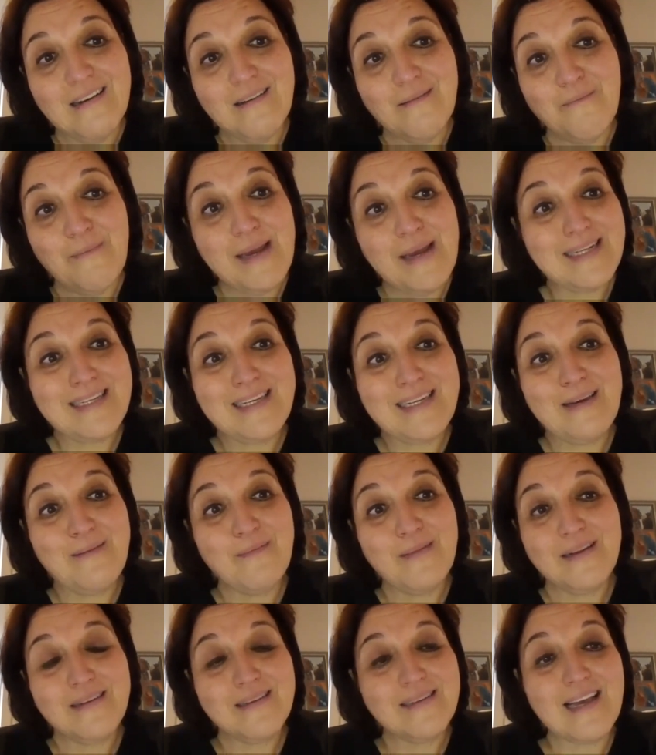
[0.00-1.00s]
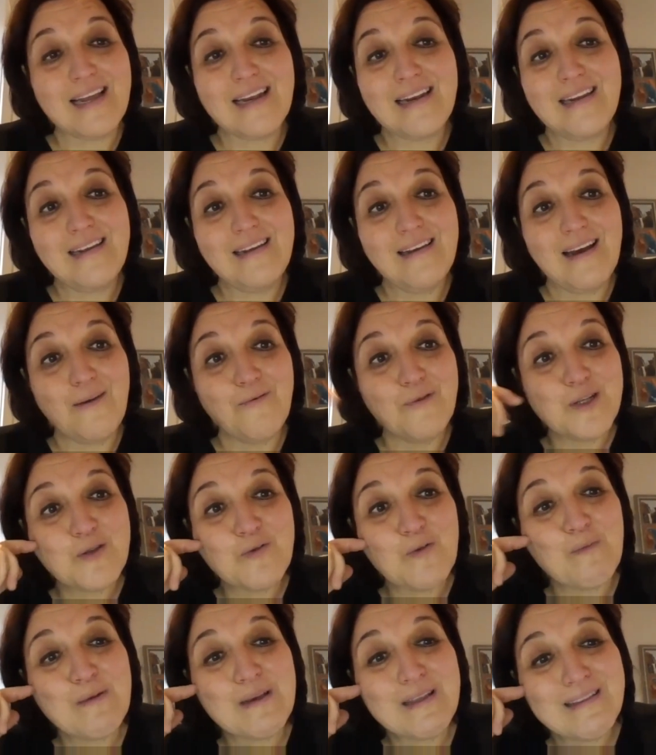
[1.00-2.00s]
Met him, and suddenly I was
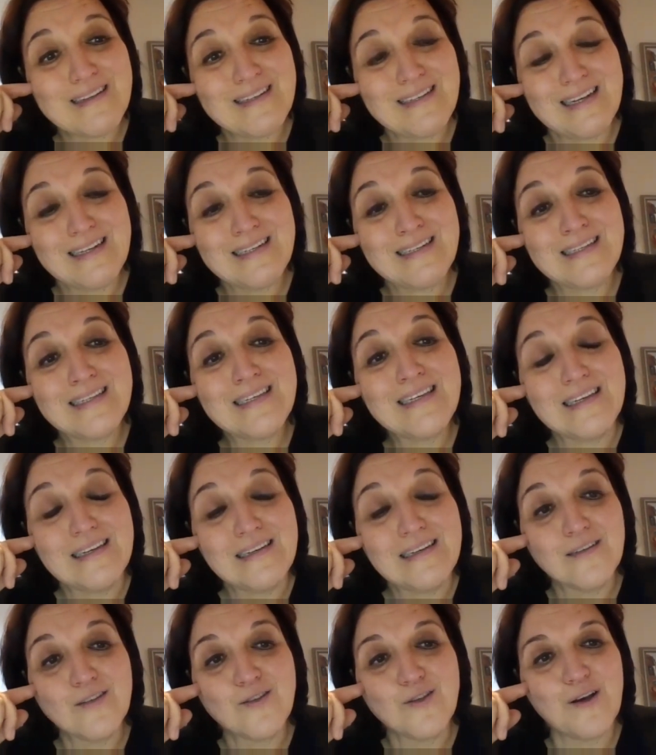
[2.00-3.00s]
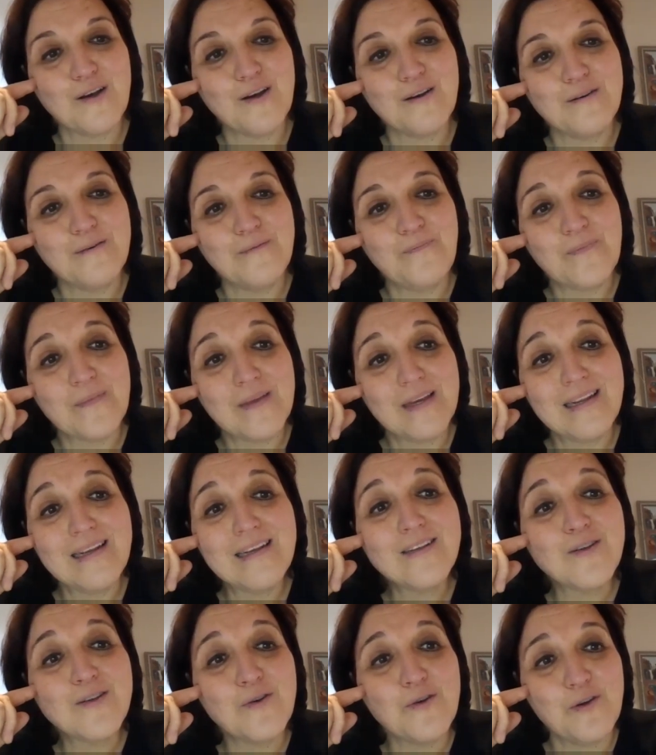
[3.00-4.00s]
swimming the Dead Sea. So it
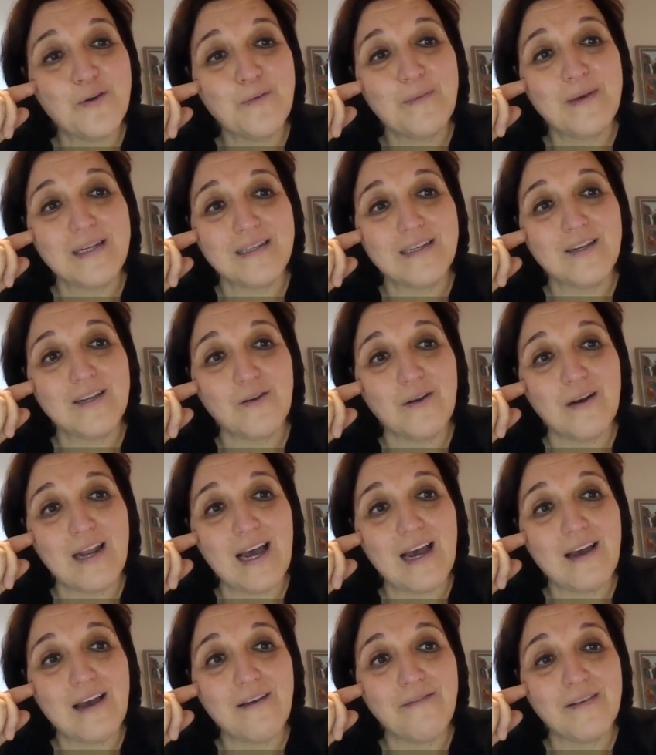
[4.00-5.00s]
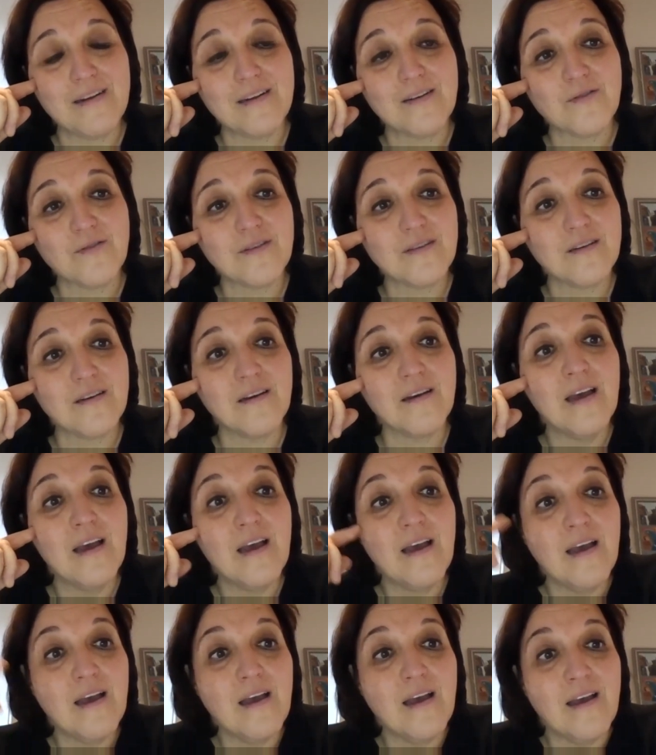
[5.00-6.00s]
is who you meet in your life, and it also
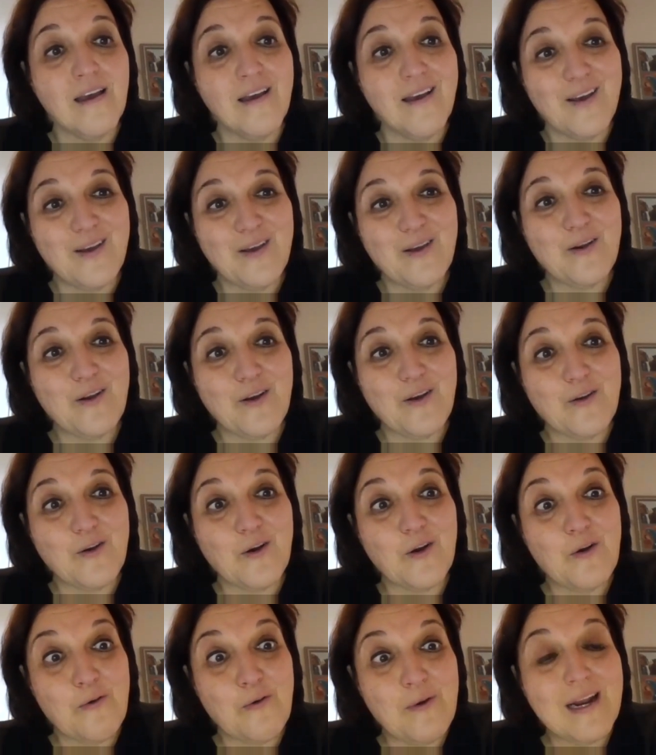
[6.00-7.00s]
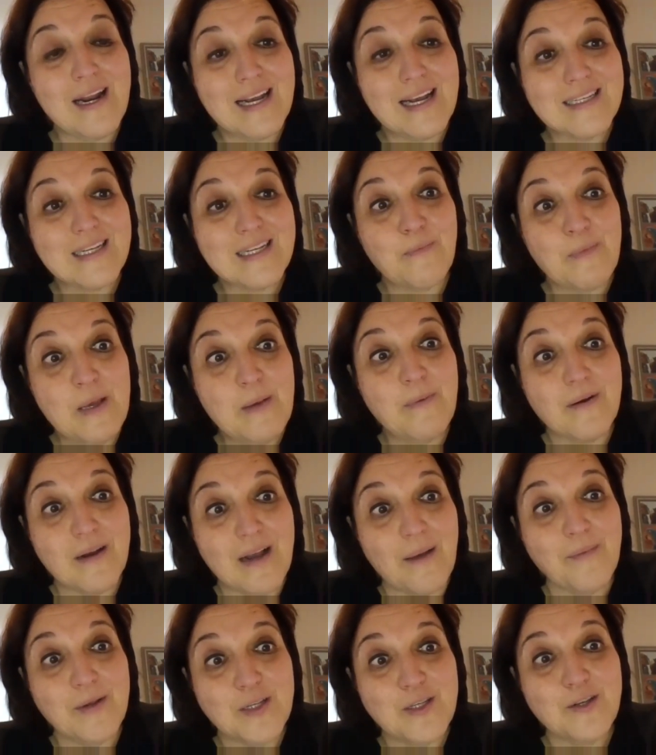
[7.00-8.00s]
you know, you've got to realize that people
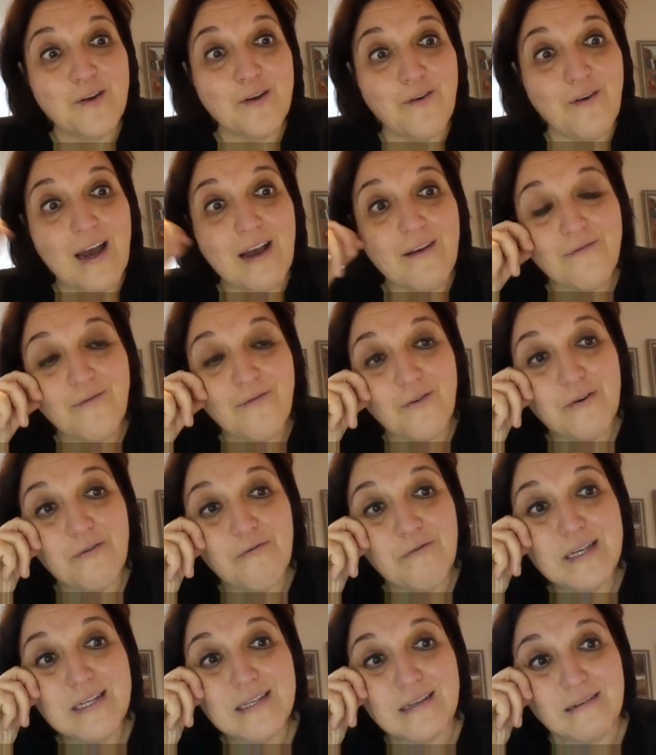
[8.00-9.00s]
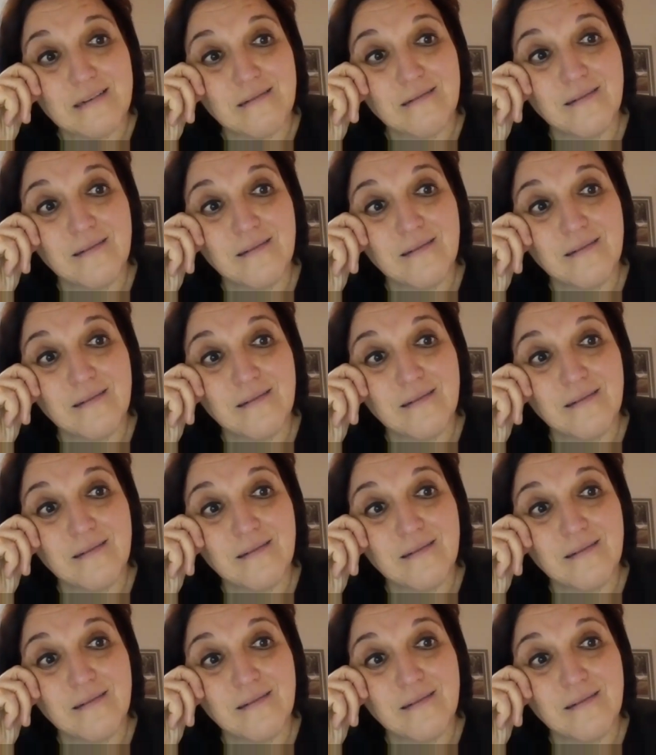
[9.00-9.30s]
come into your life for a reason.